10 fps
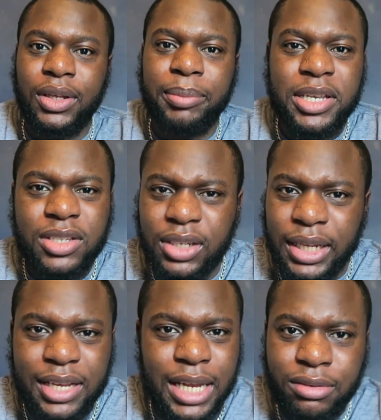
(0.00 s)

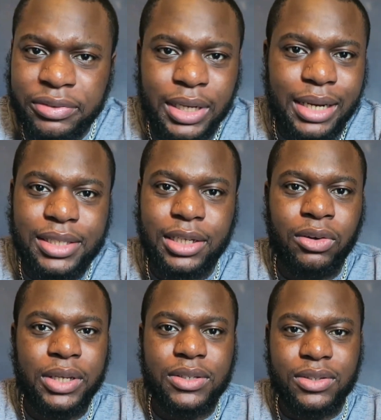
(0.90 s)
Basically, everything
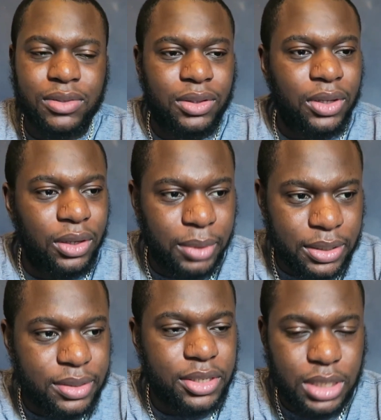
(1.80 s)
Elastigirl is. The
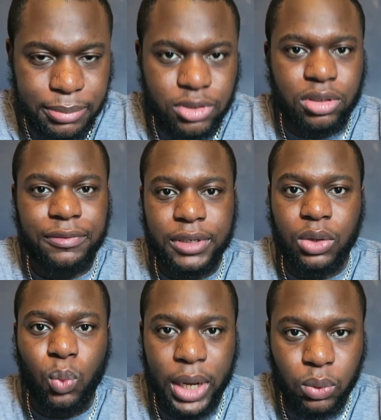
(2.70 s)

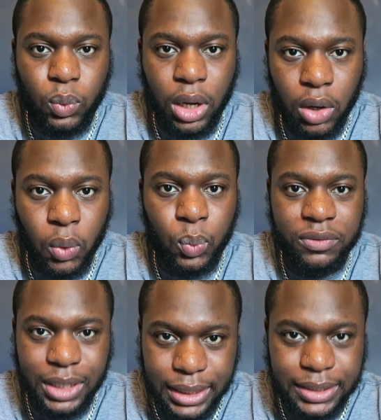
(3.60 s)
cinematography went well
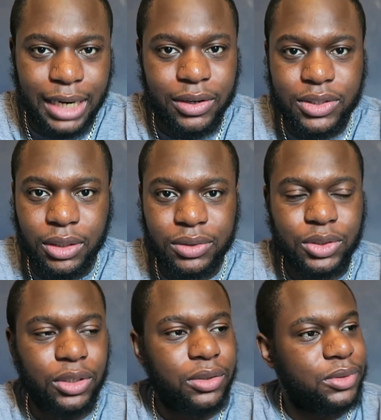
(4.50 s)
with the lead character,
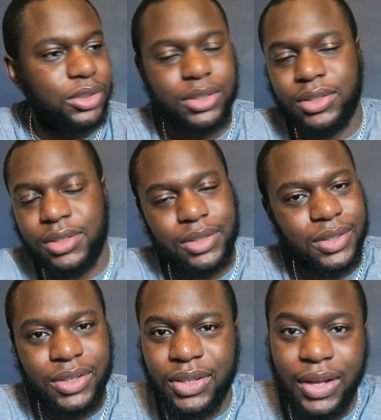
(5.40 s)
you know, just,
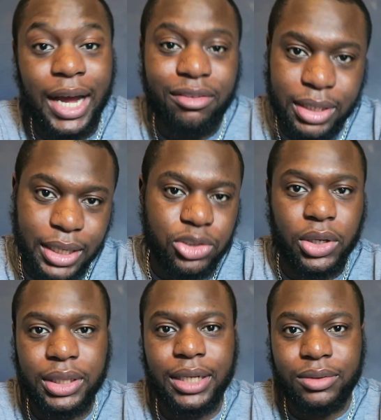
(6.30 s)
I really
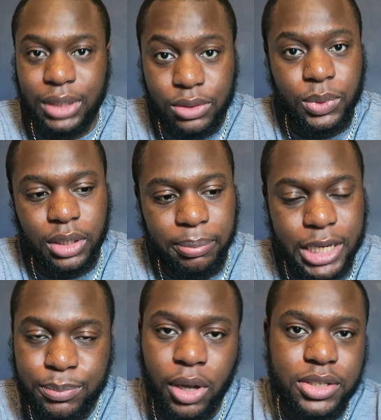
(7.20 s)
enjoyed that. That's one of the
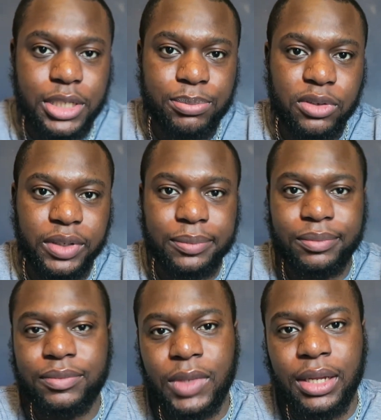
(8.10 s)
best parts of this movie.
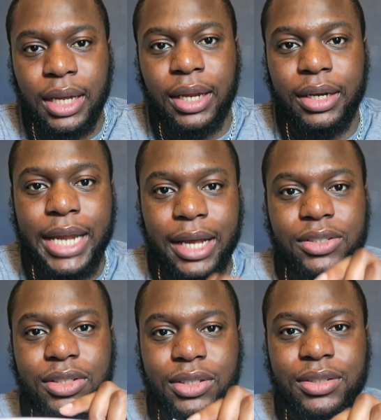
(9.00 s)

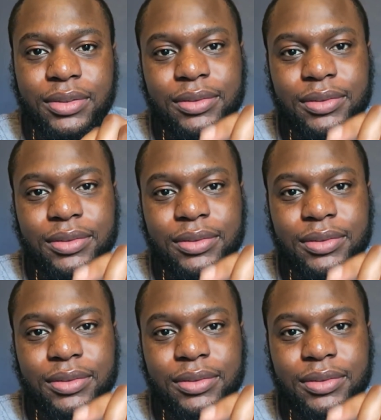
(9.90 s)
Next.